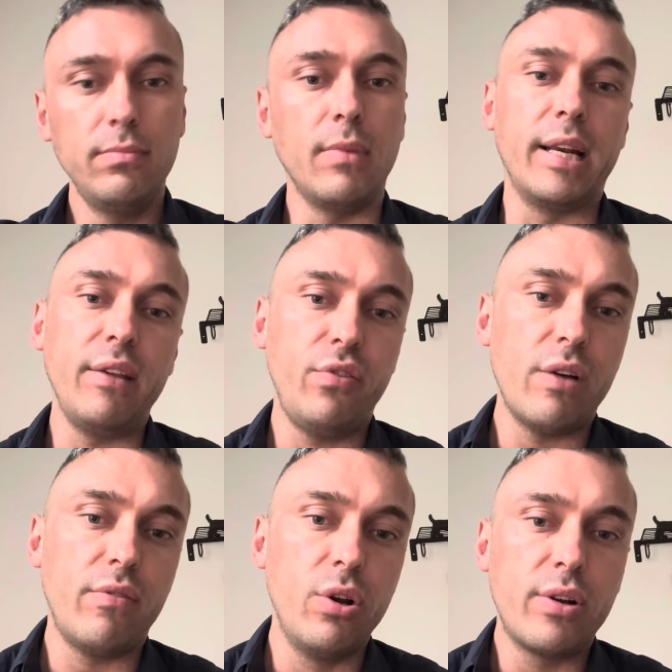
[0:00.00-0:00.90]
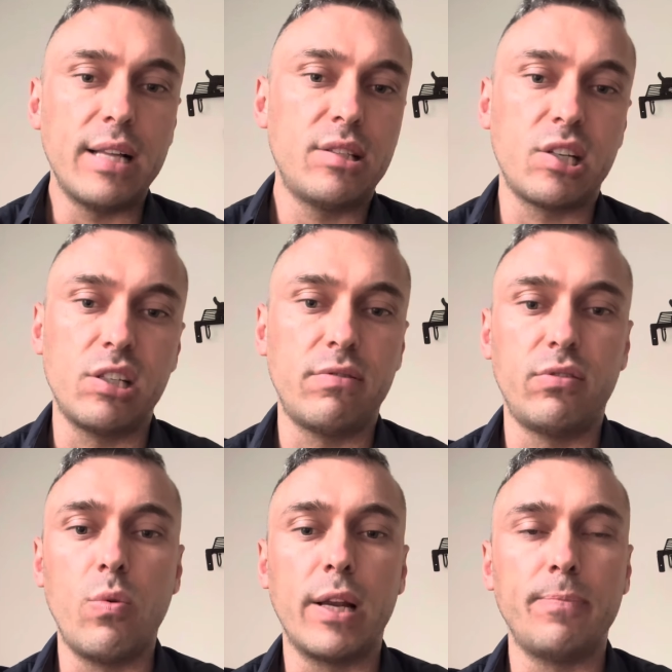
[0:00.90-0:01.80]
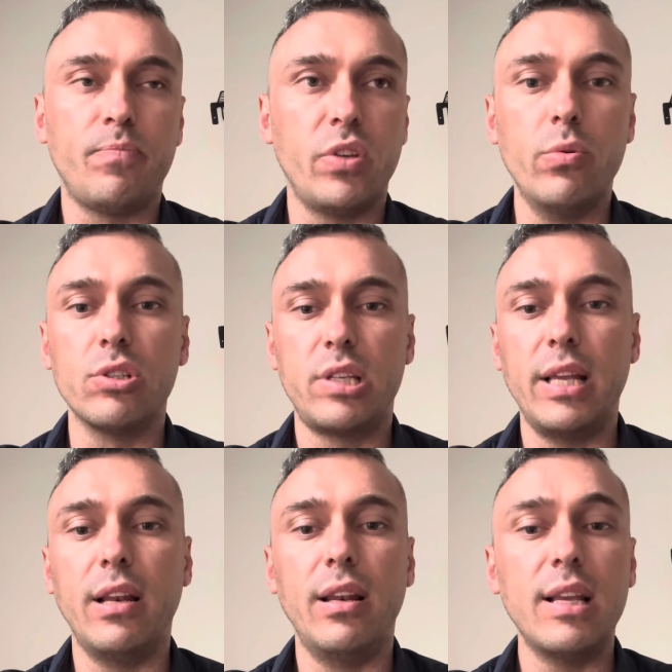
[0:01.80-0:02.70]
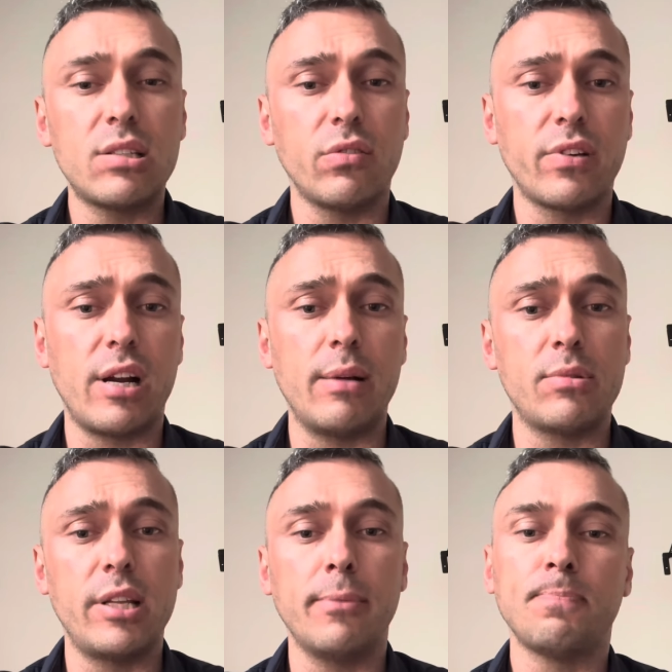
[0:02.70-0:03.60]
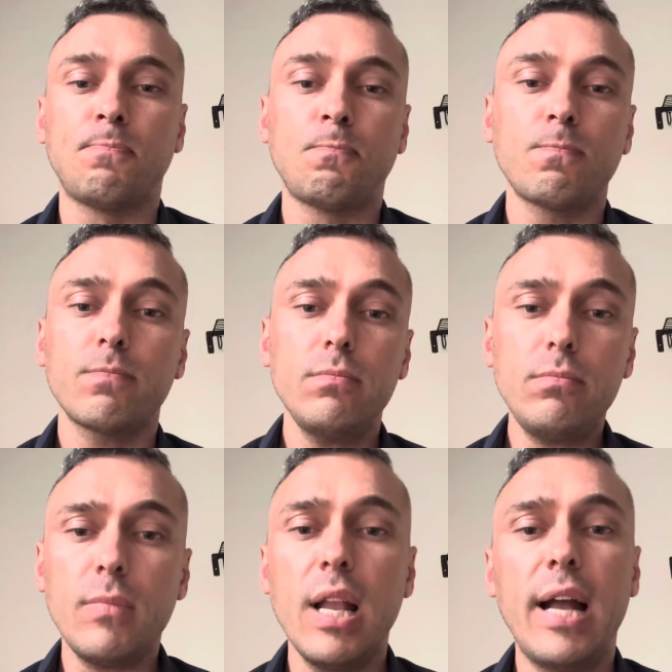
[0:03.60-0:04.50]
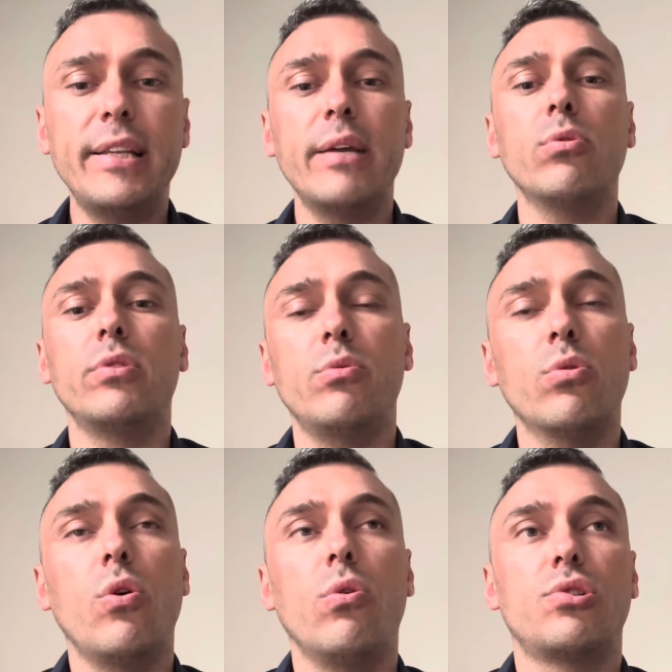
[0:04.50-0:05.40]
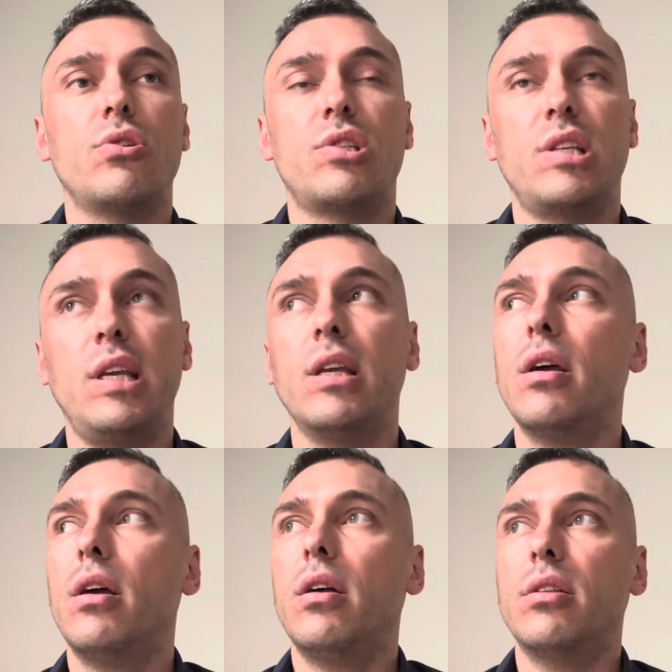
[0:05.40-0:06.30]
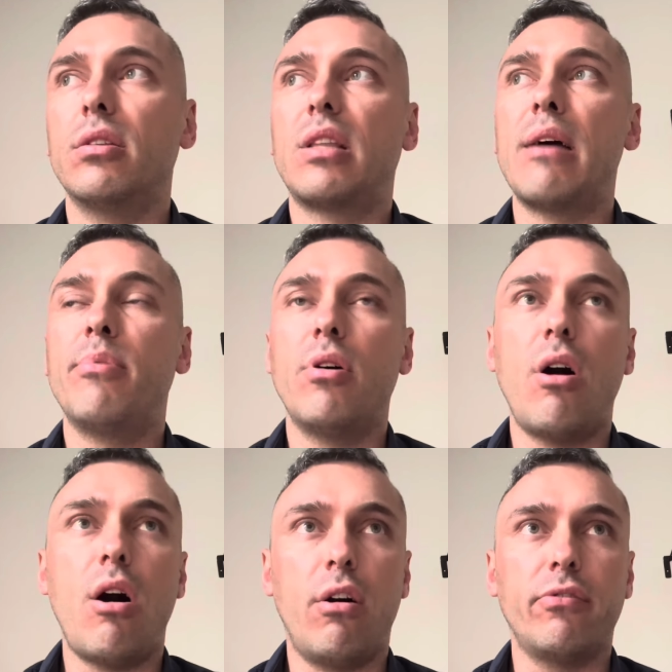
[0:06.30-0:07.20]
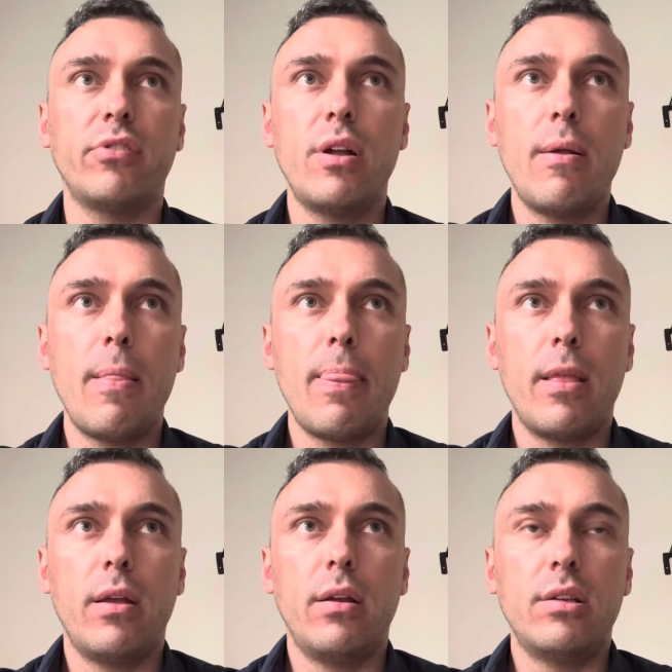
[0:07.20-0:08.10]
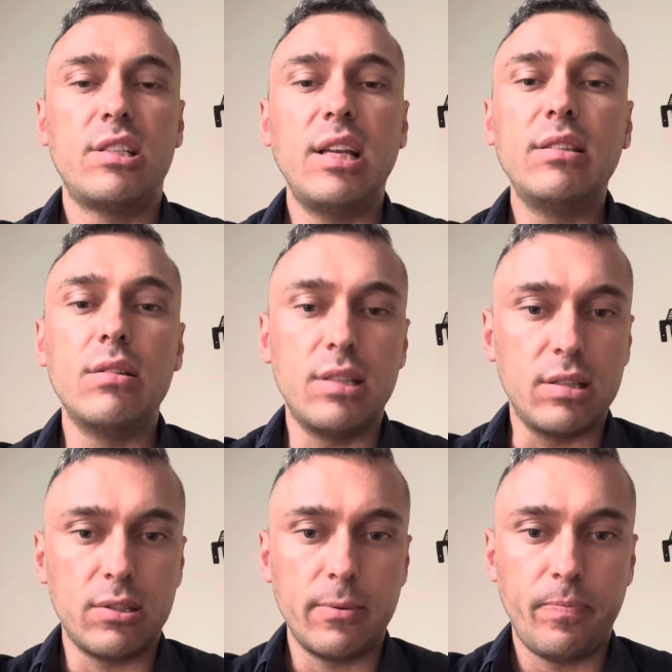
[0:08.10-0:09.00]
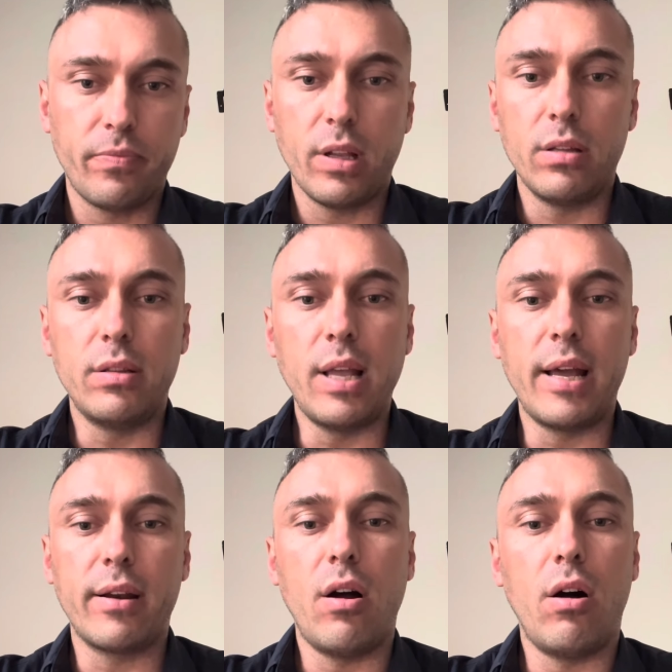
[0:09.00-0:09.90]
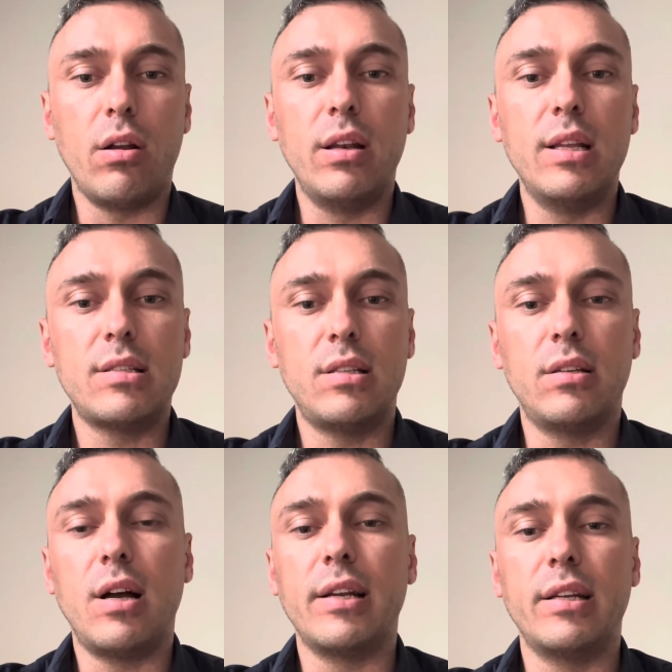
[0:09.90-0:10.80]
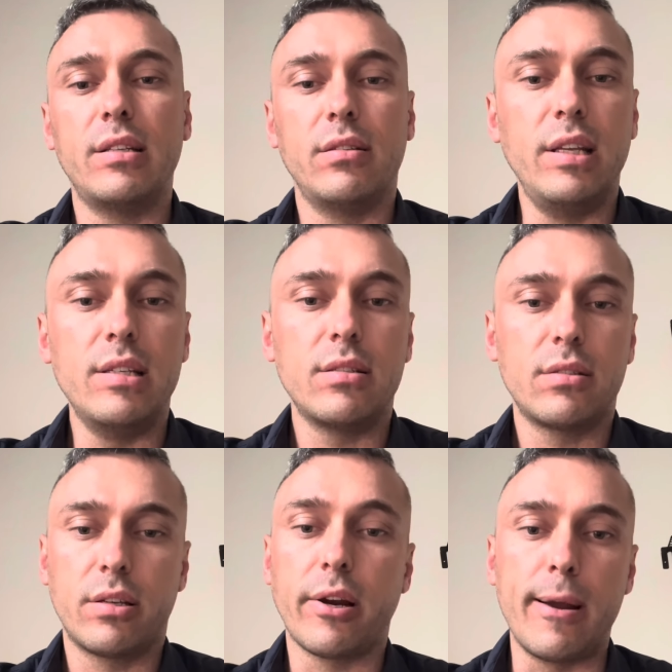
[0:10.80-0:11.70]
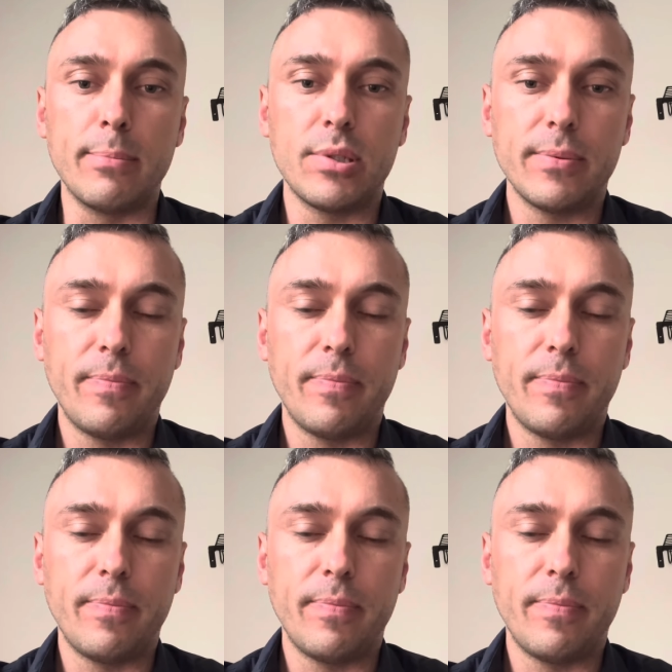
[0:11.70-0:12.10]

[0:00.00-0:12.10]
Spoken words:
And if you have a look at Section 51, you will see a list of crimes there, and you will also see the type of sentences that are listed under these crimes.